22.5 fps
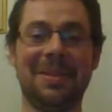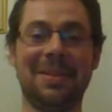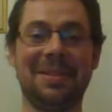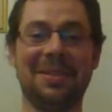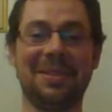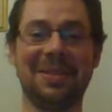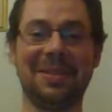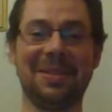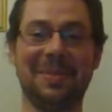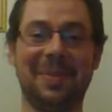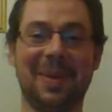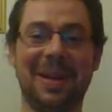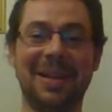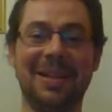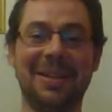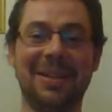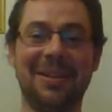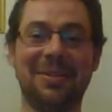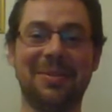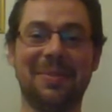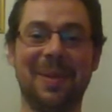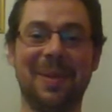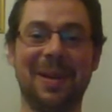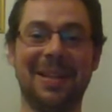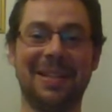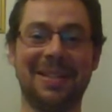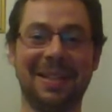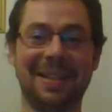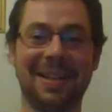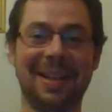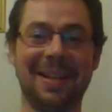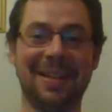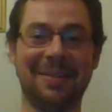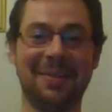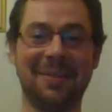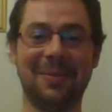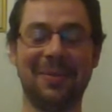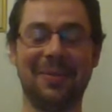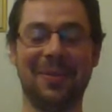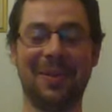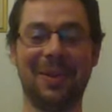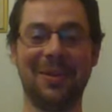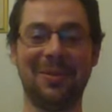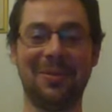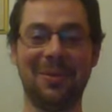As long as the bike goes back together and
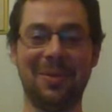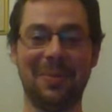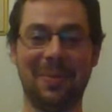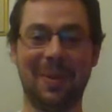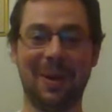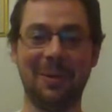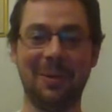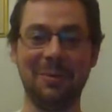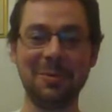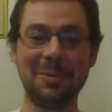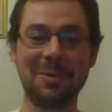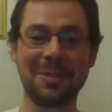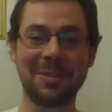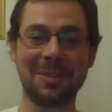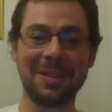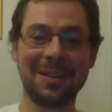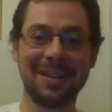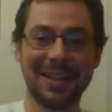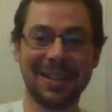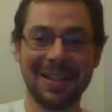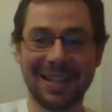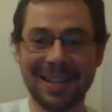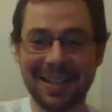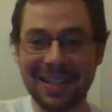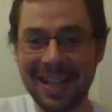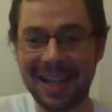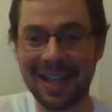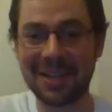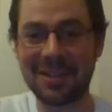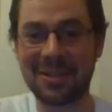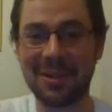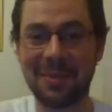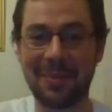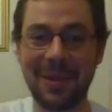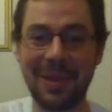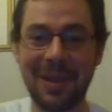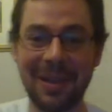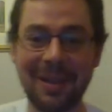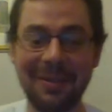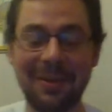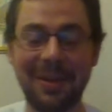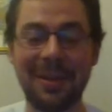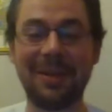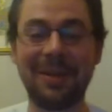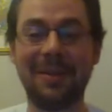we find all the bolts. Yeah, it should
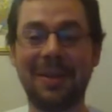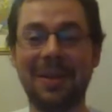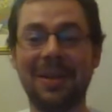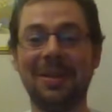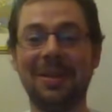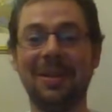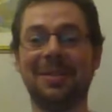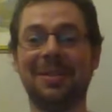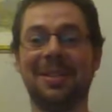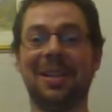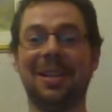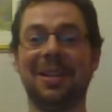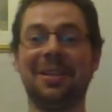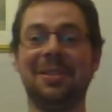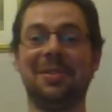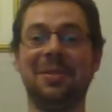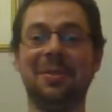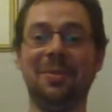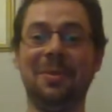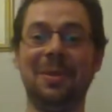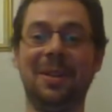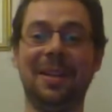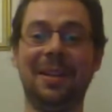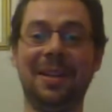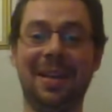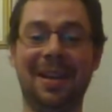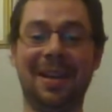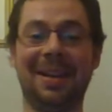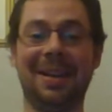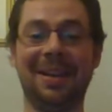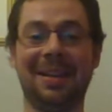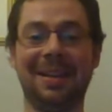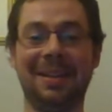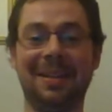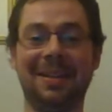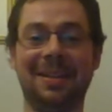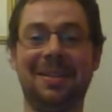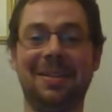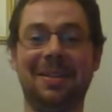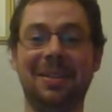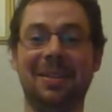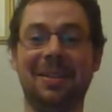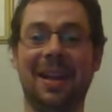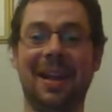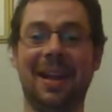be. It looks like it's all in
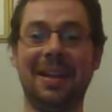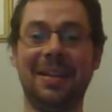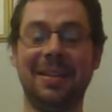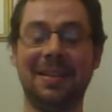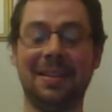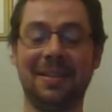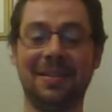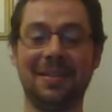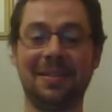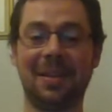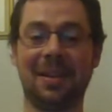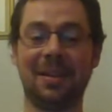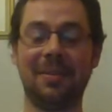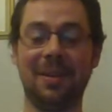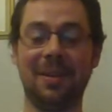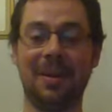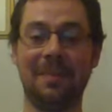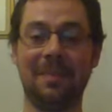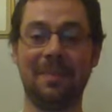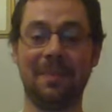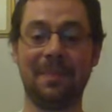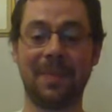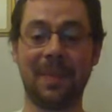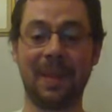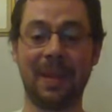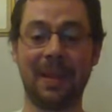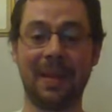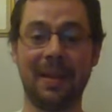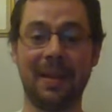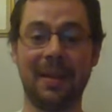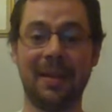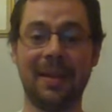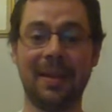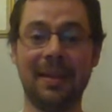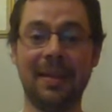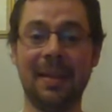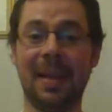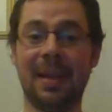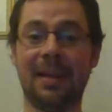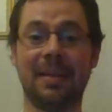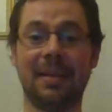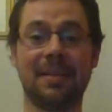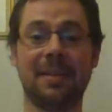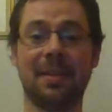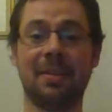good hand. So,
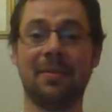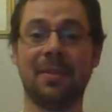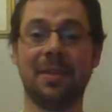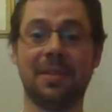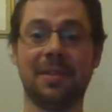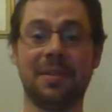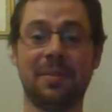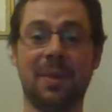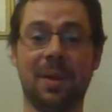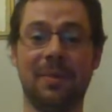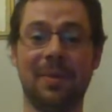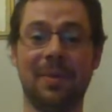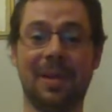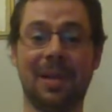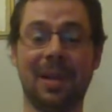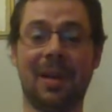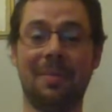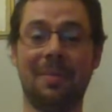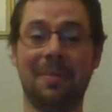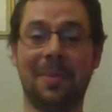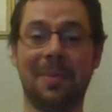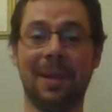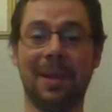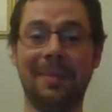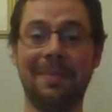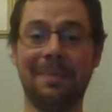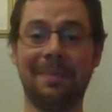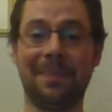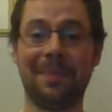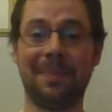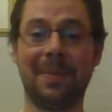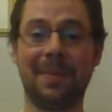there's no reason why we can't be.